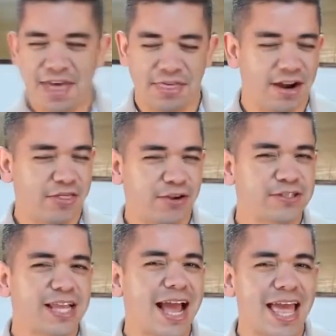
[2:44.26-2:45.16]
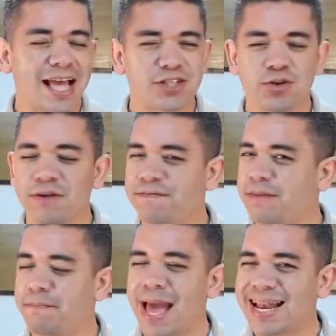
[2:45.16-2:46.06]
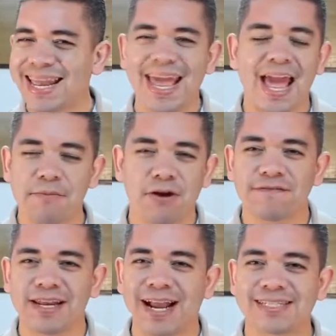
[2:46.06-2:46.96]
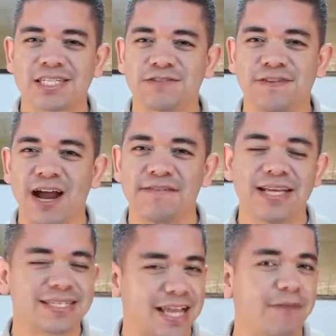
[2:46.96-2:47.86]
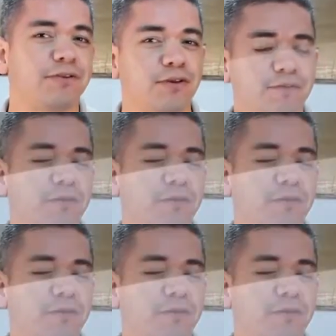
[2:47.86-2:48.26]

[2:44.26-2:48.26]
Then on Thursday, I asked you if the bad camera of the Nexus 5 has kept you